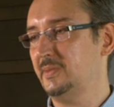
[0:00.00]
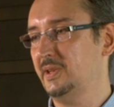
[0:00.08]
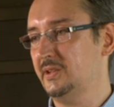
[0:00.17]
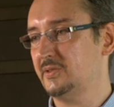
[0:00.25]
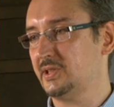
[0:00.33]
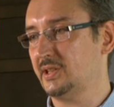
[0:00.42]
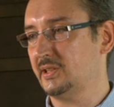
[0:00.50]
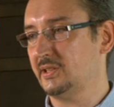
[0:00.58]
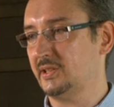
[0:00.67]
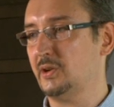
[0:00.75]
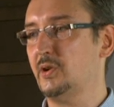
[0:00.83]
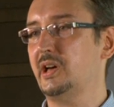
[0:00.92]
Daily
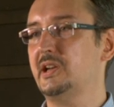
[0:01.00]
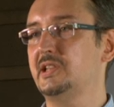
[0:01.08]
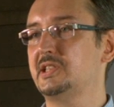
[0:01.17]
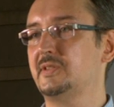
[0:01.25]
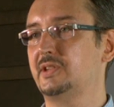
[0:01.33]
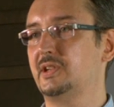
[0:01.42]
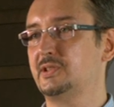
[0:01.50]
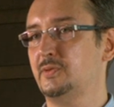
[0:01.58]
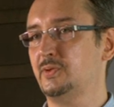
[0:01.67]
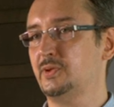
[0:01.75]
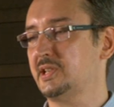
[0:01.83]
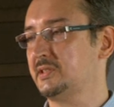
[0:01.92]
active addresses,
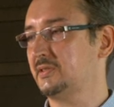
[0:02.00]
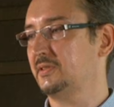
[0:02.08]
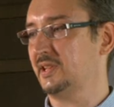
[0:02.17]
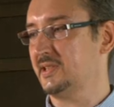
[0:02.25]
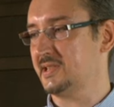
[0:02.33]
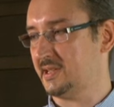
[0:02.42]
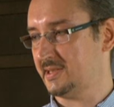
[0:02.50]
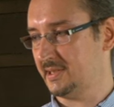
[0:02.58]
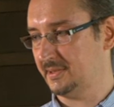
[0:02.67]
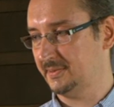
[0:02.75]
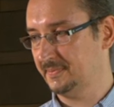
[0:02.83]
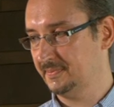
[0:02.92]
daily measured by the
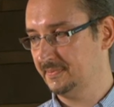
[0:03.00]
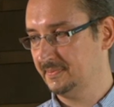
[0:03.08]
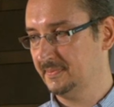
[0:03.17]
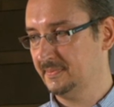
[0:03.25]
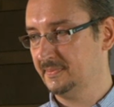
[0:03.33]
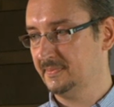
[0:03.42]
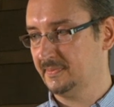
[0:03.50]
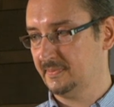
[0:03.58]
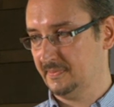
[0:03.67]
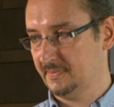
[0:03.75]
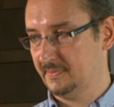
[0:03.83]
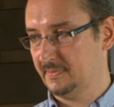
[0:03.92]
number of
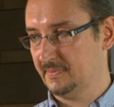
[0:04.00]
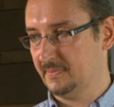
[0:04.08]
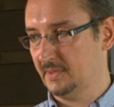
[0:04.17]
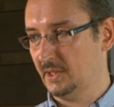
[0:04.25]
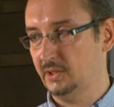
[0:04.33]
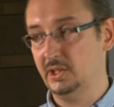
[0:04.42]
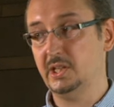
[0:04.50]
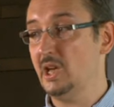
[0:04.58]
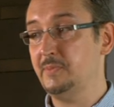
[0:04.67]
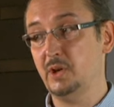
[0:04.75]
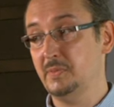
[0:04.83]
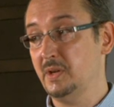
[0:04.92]
addresses involved in
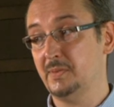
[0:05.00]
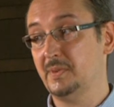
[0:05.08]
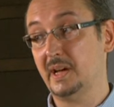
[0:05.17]
transactions.